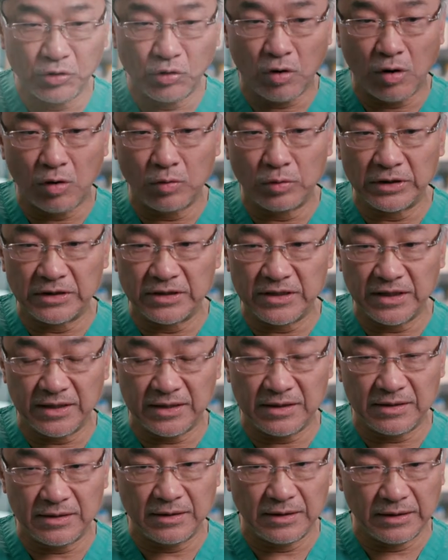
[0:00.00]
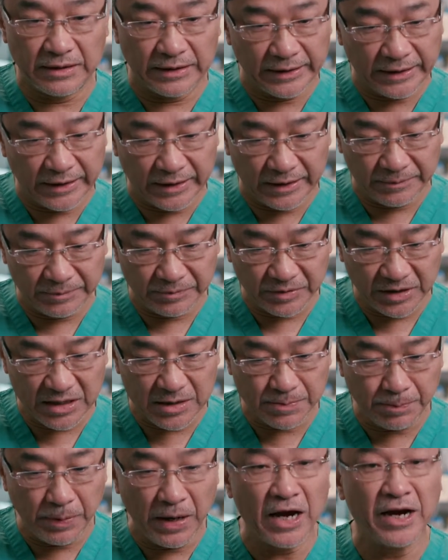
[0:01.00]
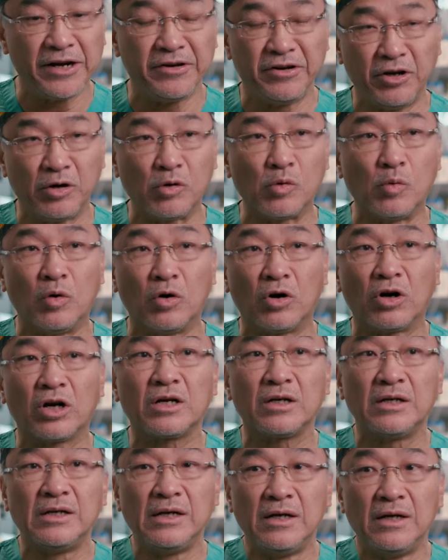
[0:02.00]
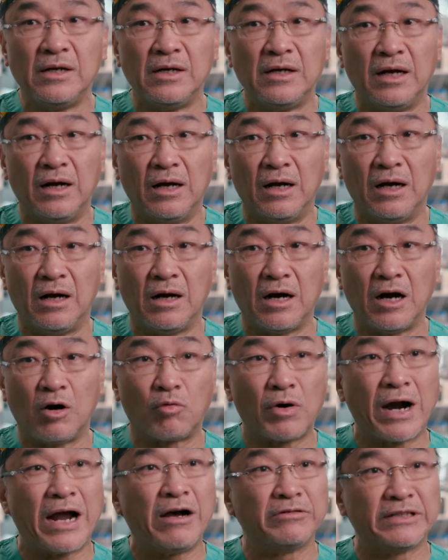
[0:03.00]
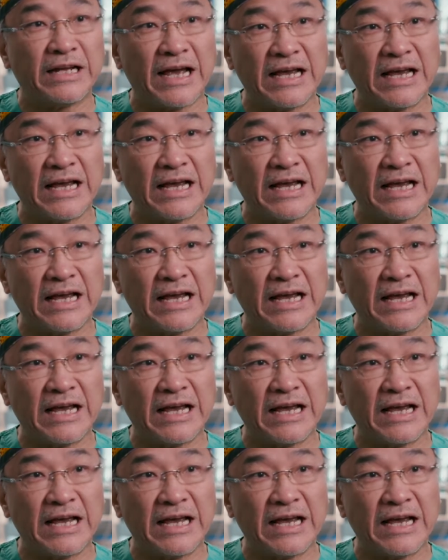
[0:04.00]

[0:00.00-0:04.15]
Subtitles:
Norwood did his pioneering work around